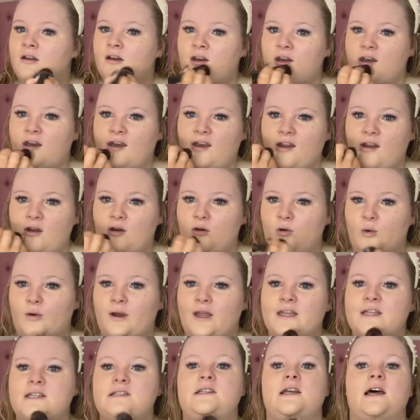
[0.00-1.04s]
don't
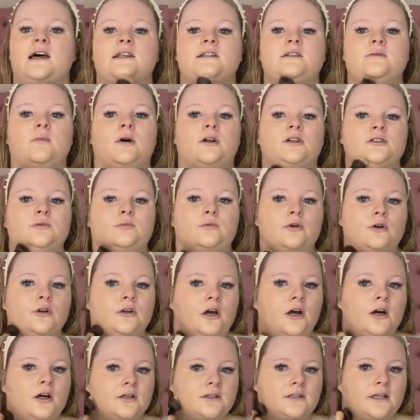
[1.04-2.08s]
waste as much
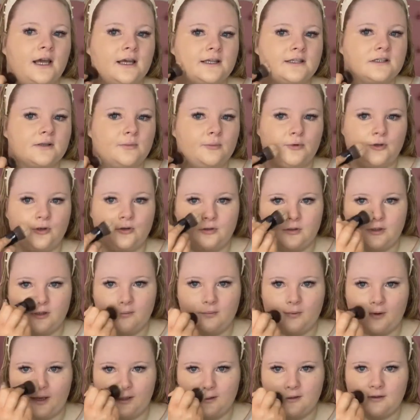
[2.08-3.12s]
product as a beauty
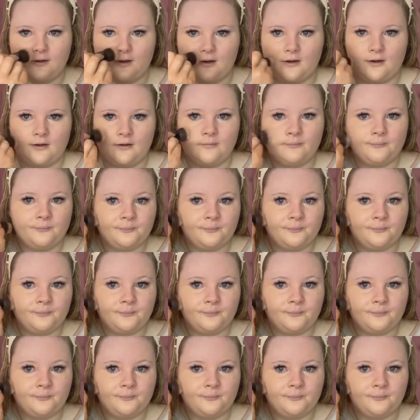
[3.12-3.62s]
blender.